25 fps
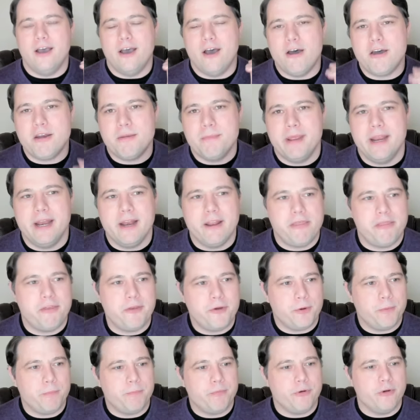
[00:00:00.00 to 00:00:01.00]
automated
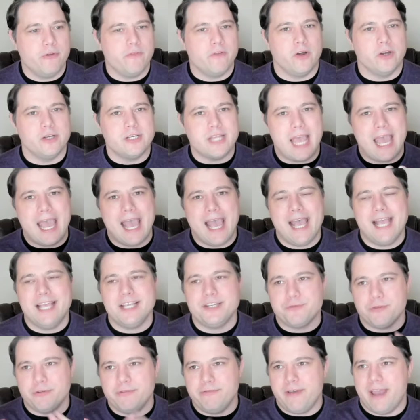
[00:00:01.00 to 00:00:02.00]
theorem provers as
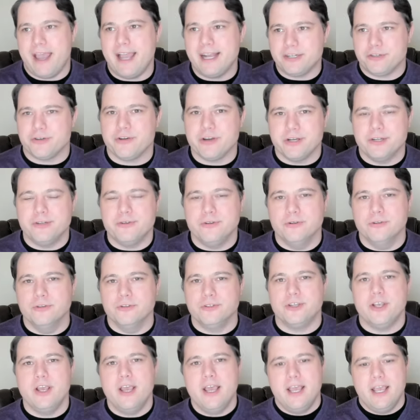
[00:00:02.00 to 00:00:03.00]
refactoring
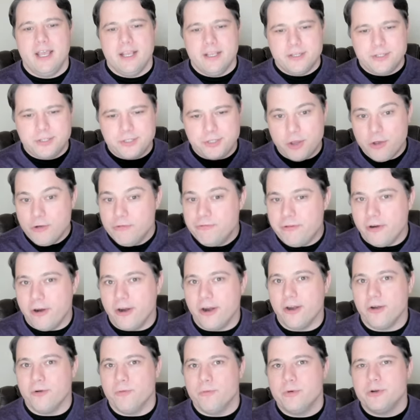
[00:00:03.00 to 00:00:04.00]
tools so
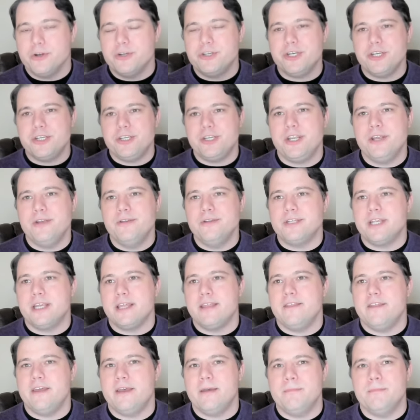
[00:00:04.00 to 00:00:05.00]
far. We're just
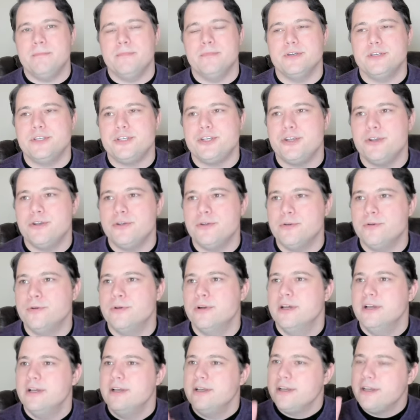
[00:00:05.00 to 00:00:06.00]
using them to
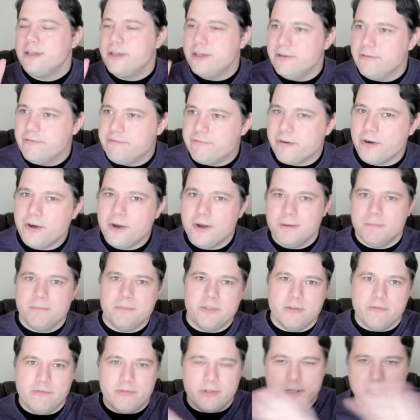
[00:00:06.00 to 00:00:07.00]
confirm
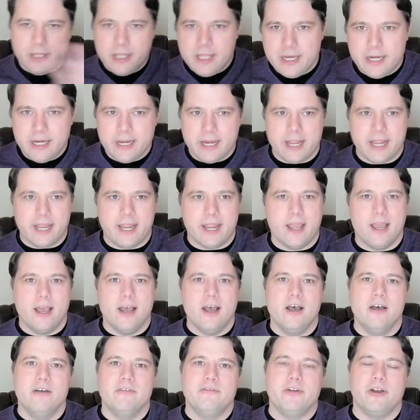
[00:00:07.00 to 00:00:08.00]
the validity
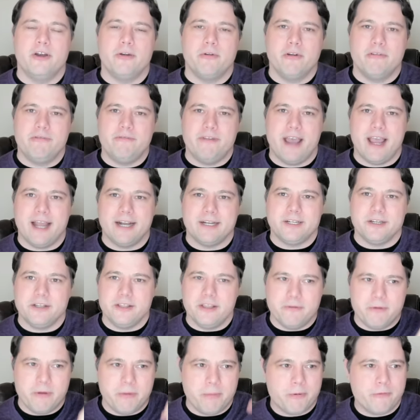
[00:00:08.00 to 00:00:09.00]
of a refactor
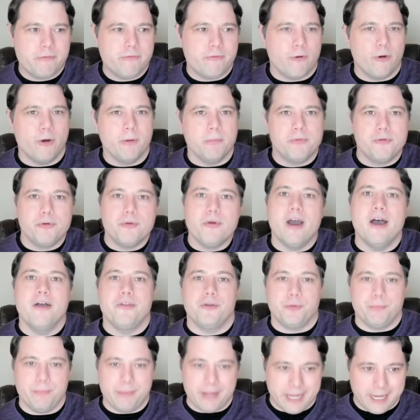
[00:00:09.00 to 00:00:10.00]
that we perform through
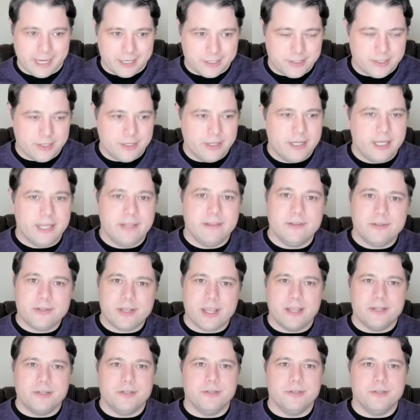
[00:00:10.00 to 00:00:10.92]
other means, in this case